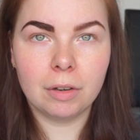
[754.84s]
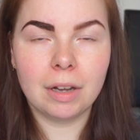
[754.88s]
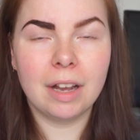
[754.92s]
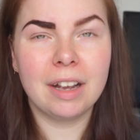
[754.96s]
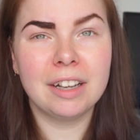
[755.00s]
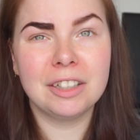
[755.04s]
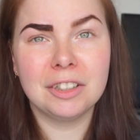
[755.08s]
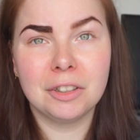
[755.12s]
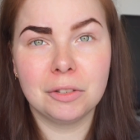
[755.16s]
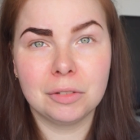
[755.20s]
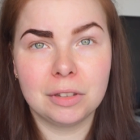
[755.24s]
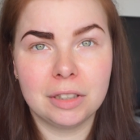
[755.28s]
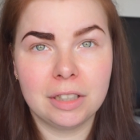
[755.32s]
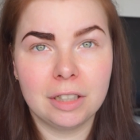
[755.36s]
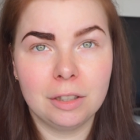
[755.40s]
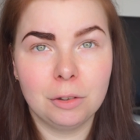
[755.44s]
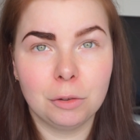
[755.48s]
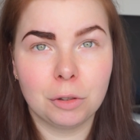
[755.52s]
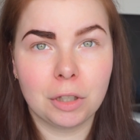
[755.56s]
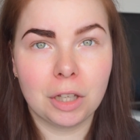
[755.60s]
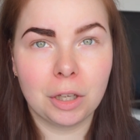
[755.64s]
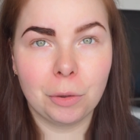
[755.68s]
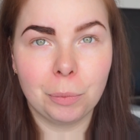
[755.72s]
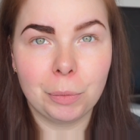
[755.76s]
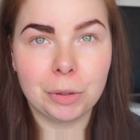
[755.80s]
I know they are
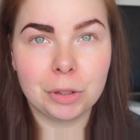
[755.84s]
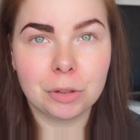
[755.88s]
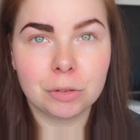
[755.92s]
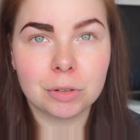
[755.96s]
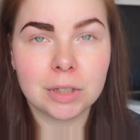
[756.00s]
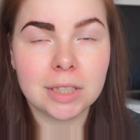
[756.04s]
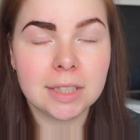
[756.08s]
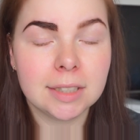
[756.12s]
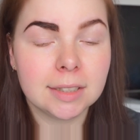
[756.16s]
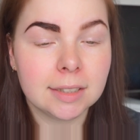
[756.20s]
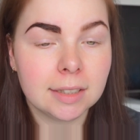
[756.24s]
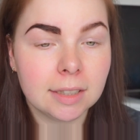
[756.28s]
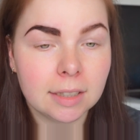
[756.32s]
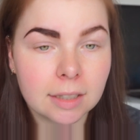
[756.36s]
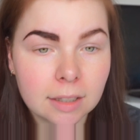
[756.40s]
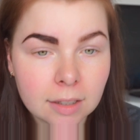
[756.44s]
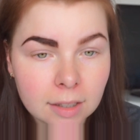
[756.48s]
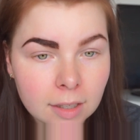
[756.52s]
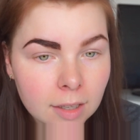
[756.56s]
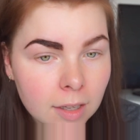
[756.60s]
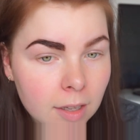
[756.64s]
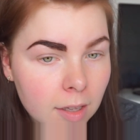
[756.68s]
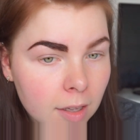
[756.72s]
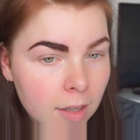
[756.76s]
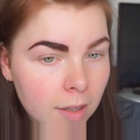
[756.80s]
looking a bit crazy
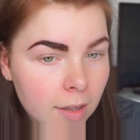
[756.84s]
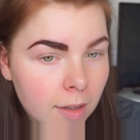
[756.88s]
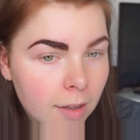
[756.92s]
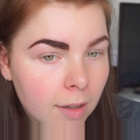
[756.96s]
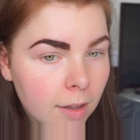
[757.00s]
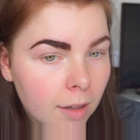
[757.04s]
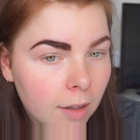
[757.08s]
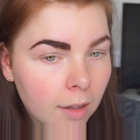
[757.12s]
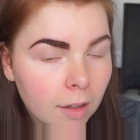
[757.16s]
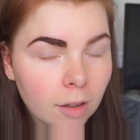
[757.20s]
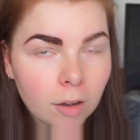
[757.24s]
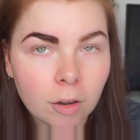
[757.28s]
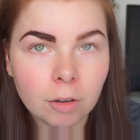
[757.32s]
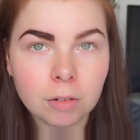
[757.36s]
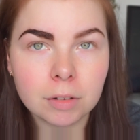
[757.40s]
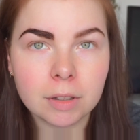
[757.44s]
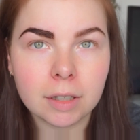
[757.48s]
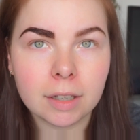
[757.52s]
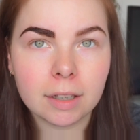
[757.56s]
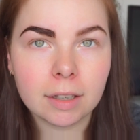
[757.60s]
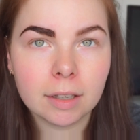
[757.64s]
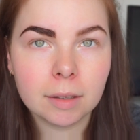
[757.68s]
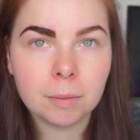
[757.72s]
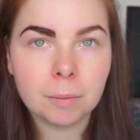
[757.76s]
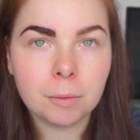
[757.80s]
on
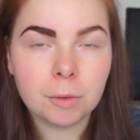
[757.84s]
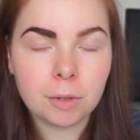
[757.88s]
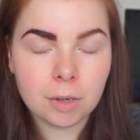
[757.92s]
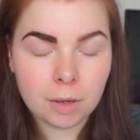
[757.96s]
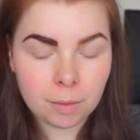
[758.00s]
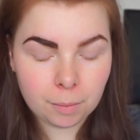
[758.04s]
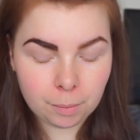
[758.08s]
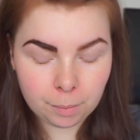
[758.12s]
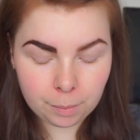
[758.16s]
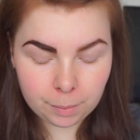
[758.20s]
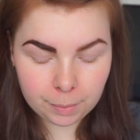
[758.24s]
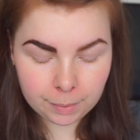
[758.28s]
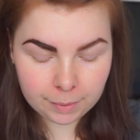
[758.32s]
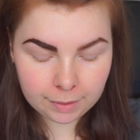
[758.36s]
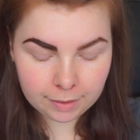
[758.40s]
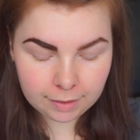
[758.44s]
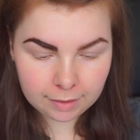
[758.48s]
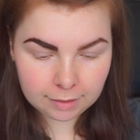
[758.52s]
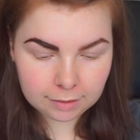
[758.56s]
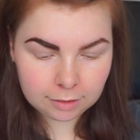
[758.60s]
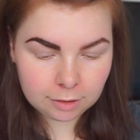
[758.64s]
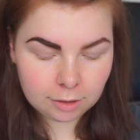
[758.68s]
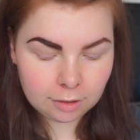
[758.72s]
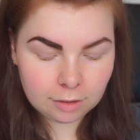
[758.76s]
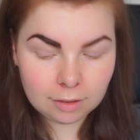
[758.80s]
the camera,
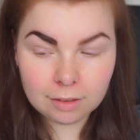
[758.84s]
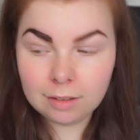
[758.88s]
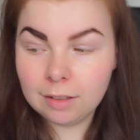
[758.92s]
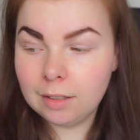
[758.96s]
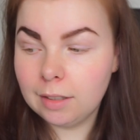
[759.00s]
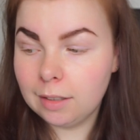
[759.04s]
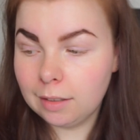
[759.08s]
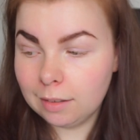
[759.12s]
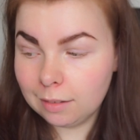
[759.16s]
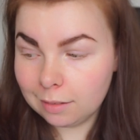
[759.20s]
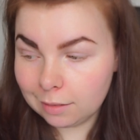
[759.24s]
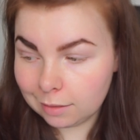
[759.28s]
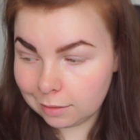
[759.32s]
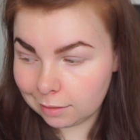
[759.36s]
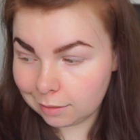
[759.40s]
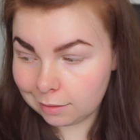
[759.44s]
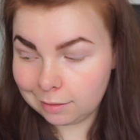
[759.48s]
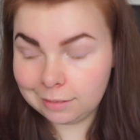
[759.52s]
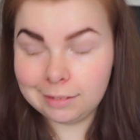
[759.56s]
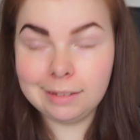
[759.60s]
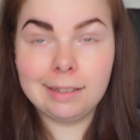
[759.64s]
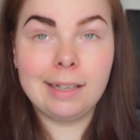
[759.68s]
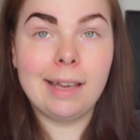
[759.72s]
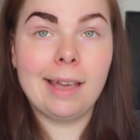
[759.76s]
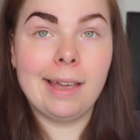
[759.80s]
but
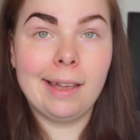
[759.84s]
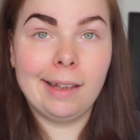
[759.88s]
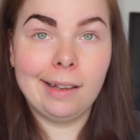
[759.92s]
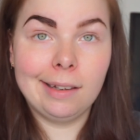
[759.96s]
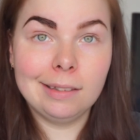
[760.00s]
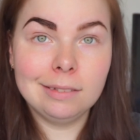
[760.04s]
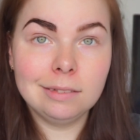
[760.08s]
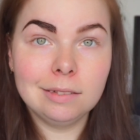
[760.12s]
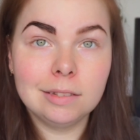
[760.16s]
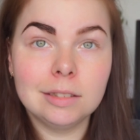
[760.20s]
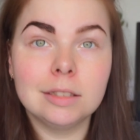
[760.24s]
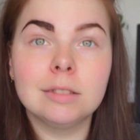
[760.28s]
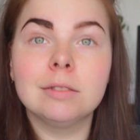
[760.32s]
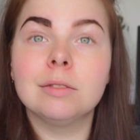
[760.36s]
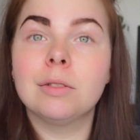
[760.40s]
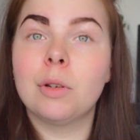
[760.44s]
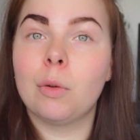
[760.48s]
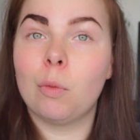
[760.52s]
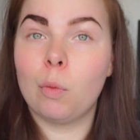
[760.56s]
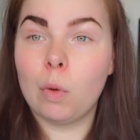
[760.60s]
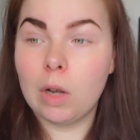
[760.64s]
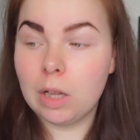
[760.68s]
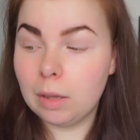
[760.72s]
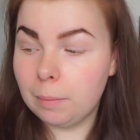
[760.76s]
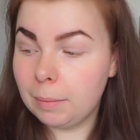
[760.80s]
the end
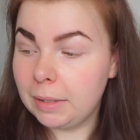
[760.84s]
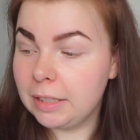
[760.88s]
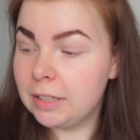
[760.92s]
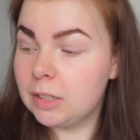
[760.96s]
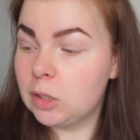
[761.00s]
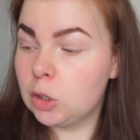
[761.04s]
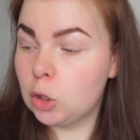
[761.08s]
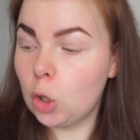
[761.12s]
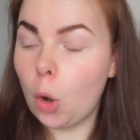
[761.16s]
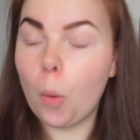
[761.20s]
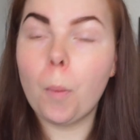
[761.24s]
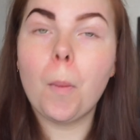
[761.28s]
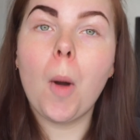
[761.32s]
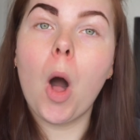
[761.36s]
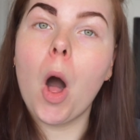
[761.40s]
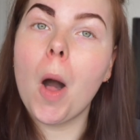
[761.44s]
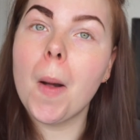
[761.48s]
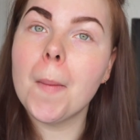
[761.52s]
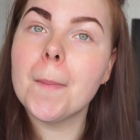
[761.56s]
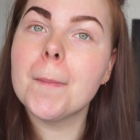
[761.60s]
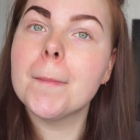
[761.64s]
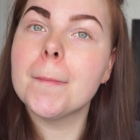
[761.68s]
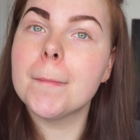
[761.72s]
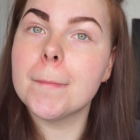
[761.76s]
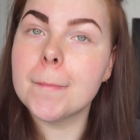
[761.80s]
will be so
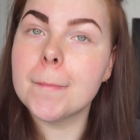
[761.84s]
bomb.